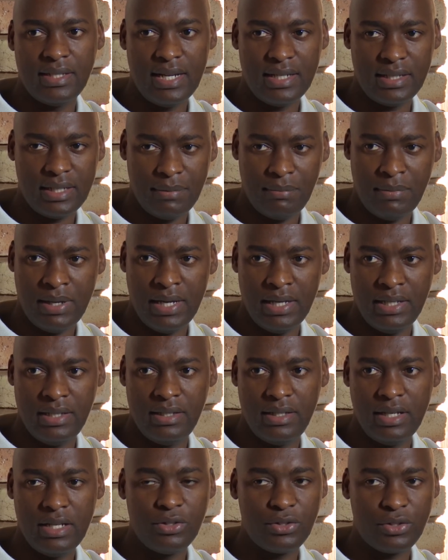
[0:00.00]

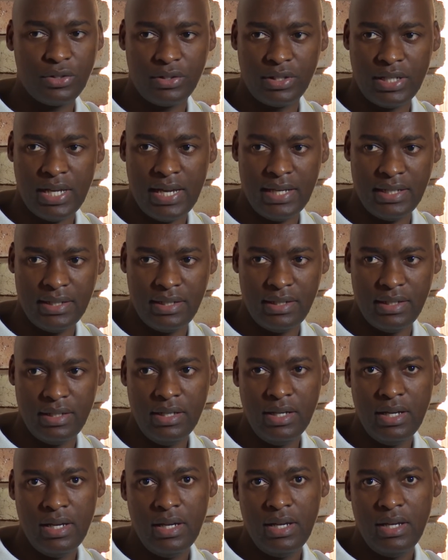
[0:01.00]
undermined in
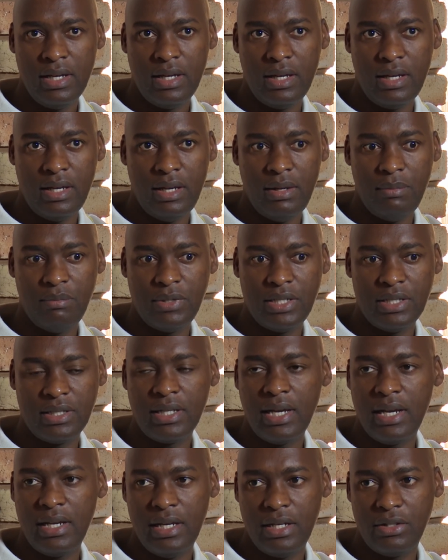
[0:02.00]
society,
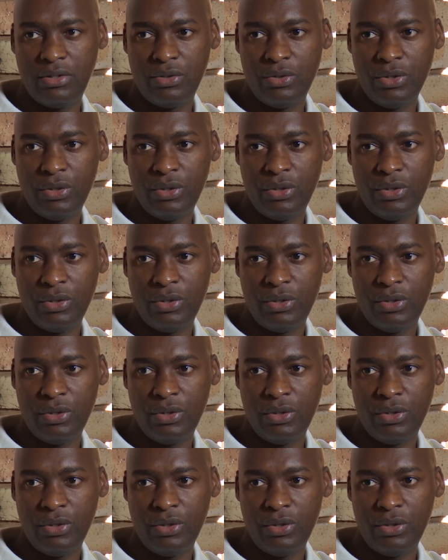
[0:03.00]
decided, you